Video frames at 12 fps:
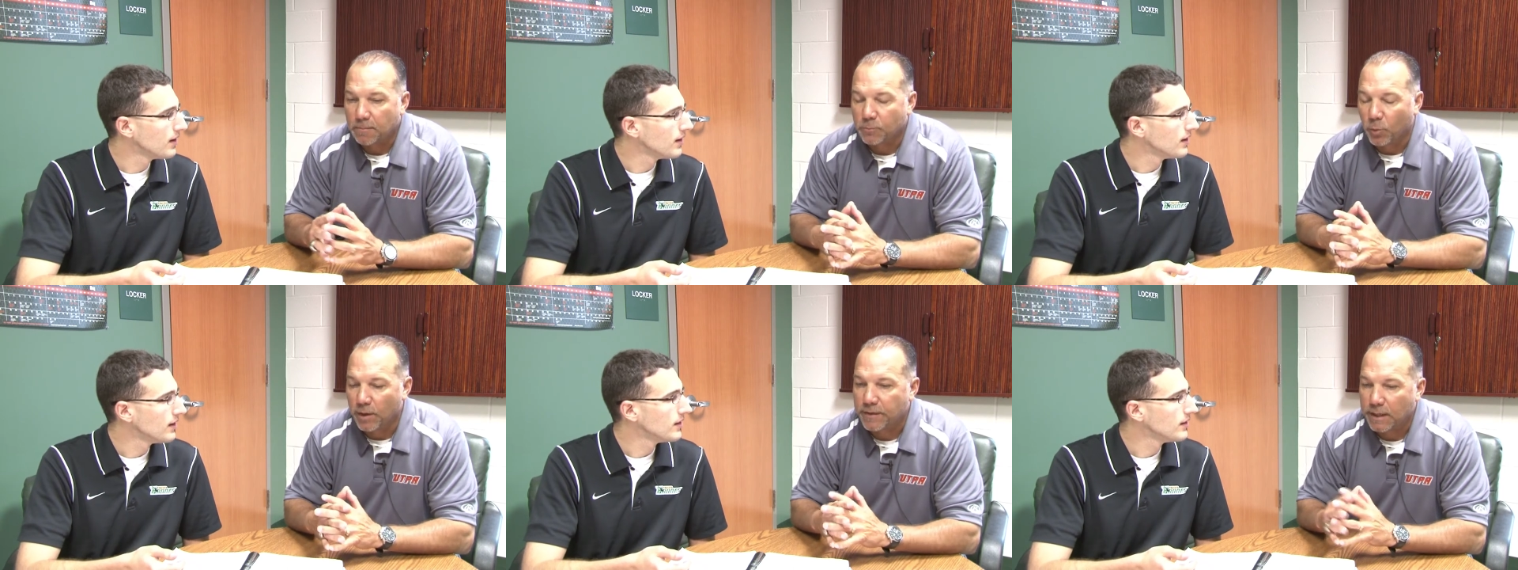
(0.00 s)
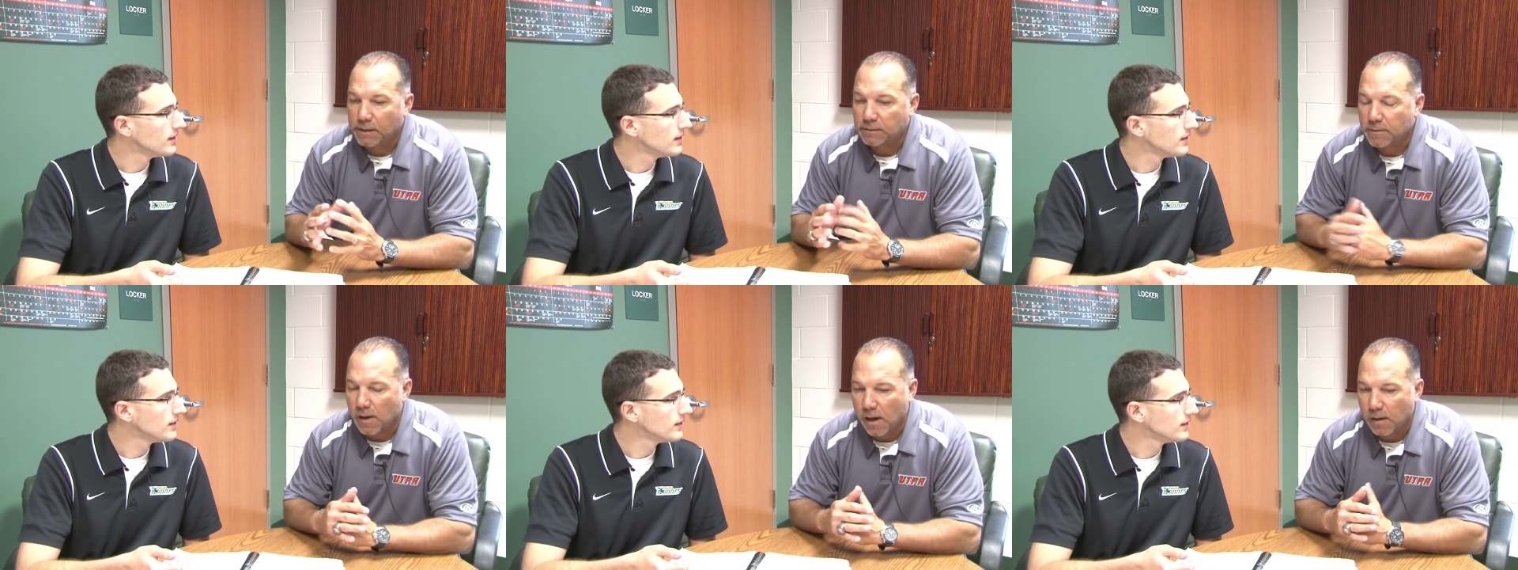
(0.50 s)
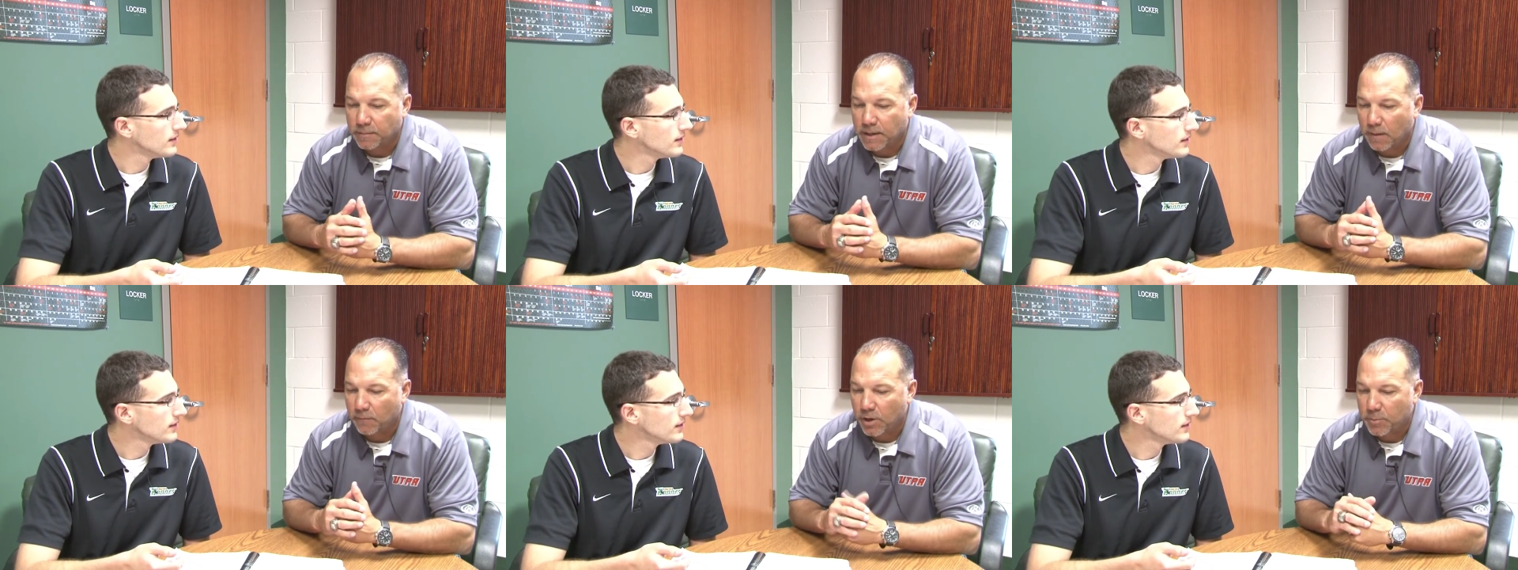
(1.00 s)
Speaker 1: One thing
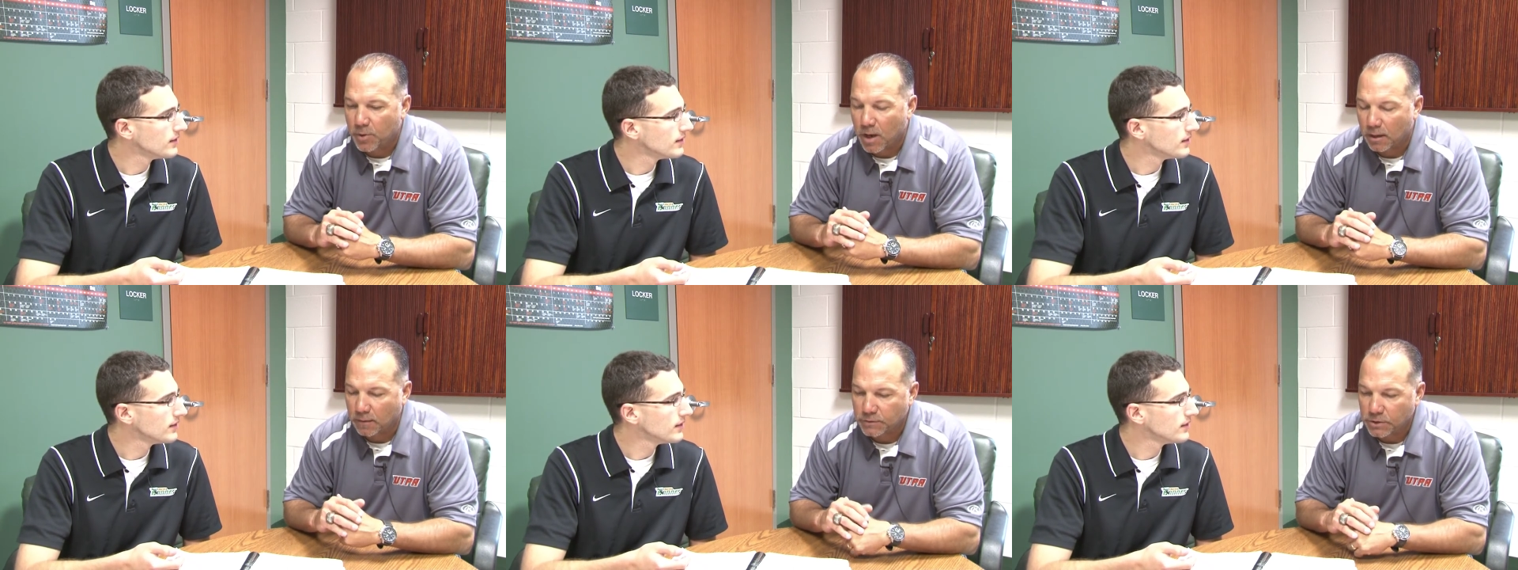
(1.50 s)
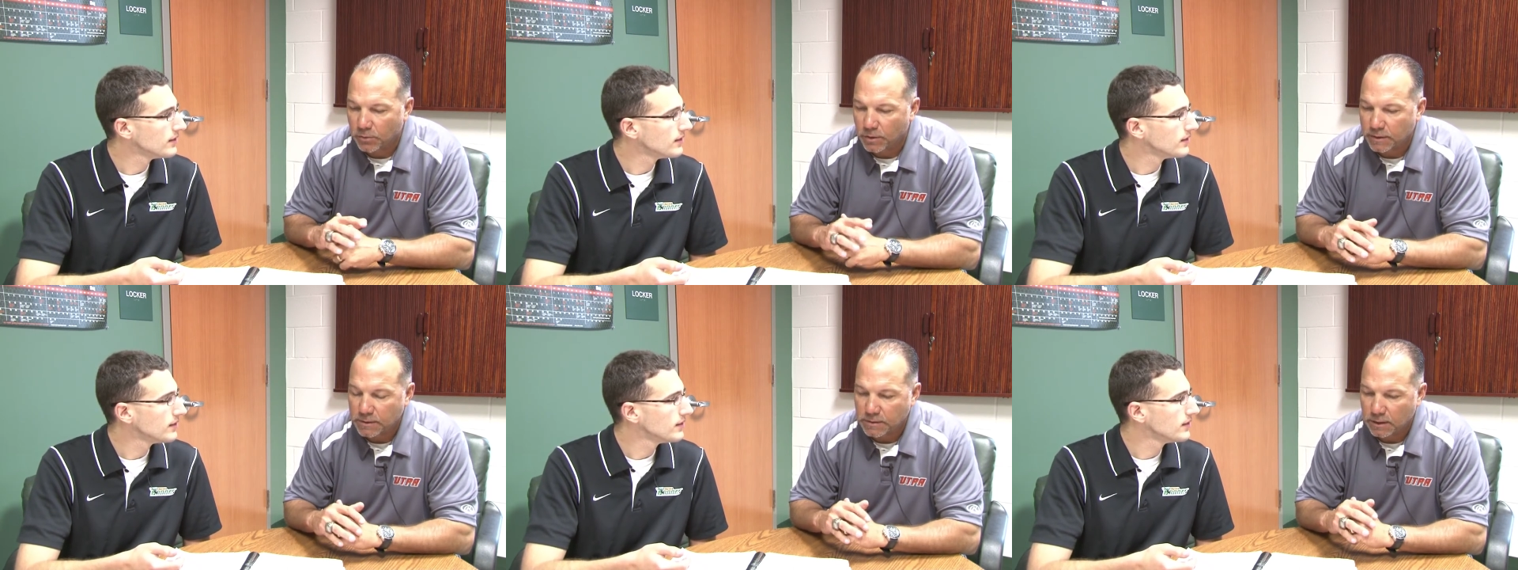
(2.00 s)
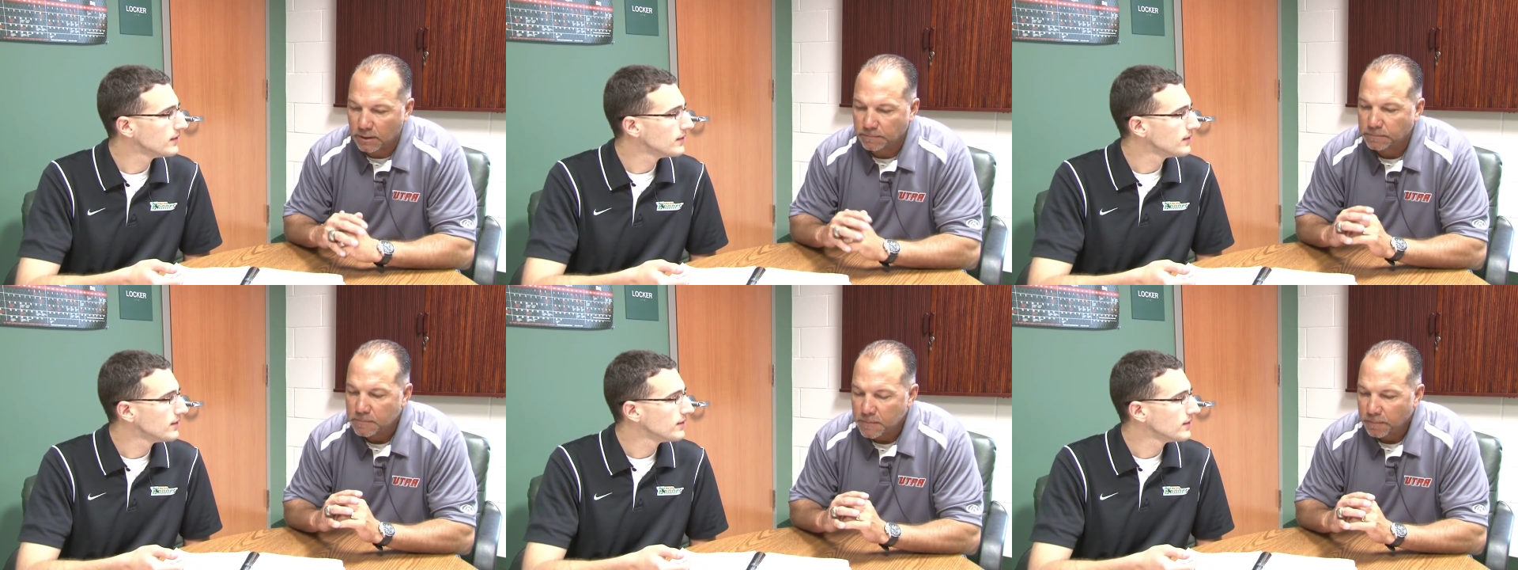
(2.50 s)
that I'm very proud of, Jonah, is
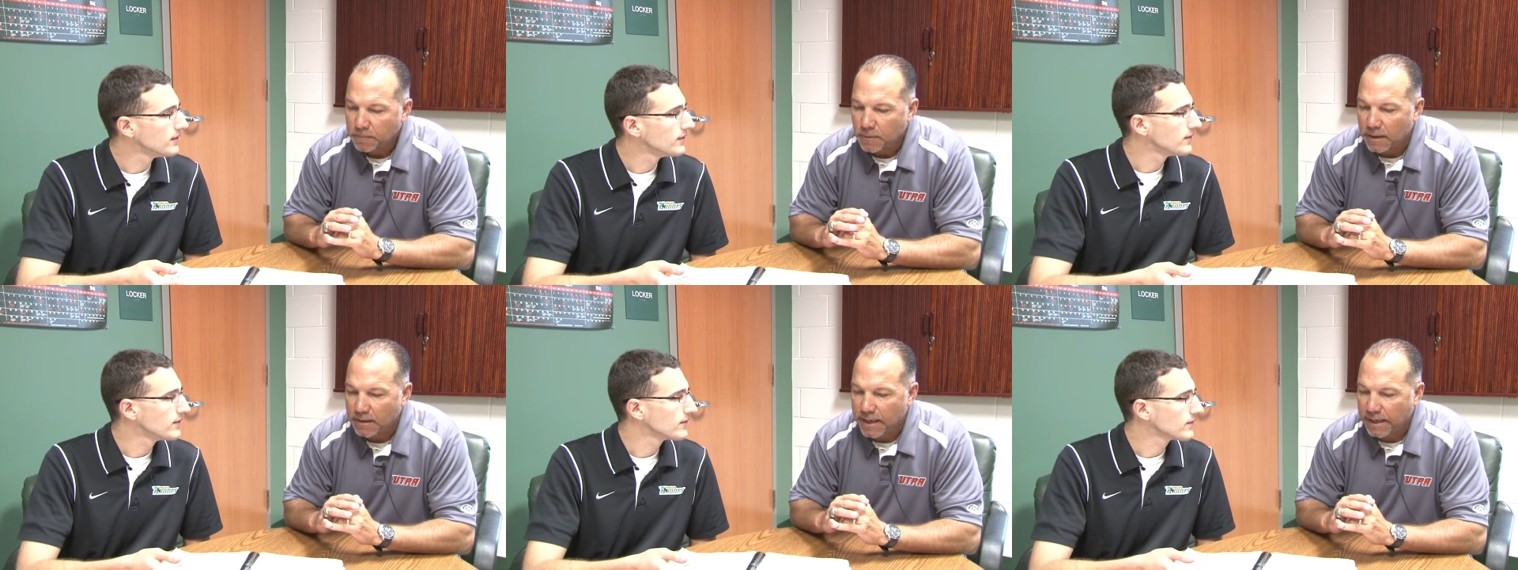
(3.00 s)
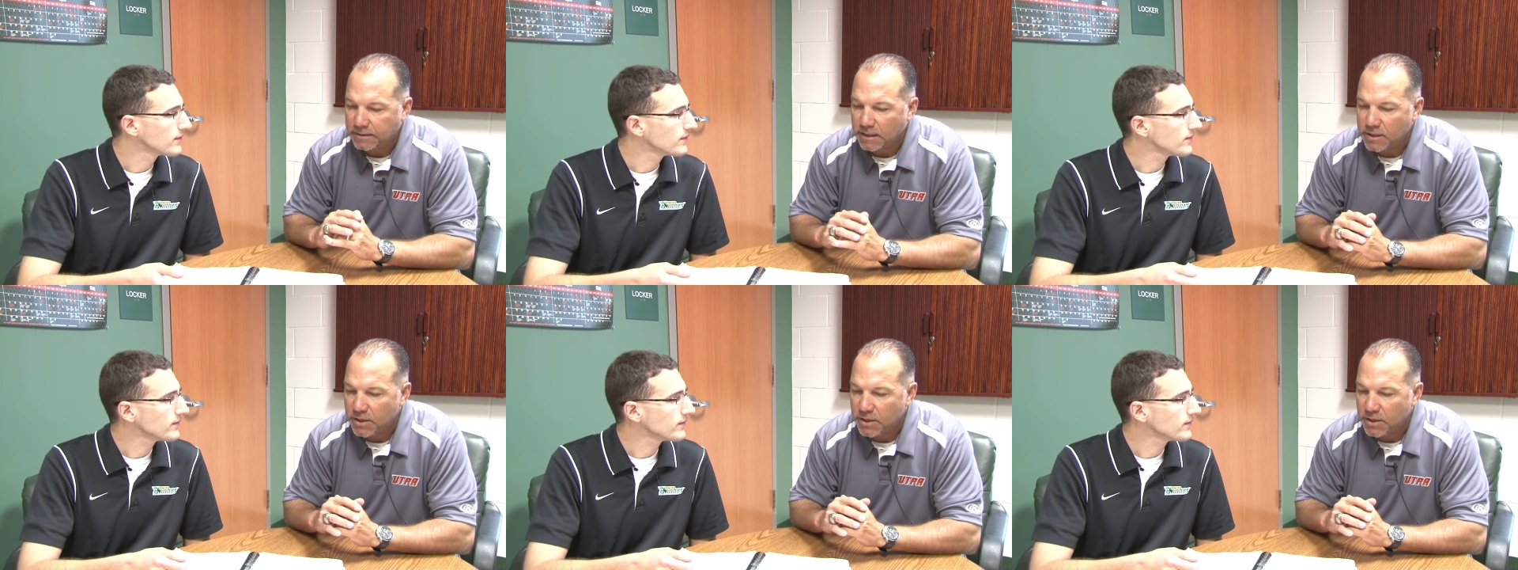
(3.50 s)
in the 18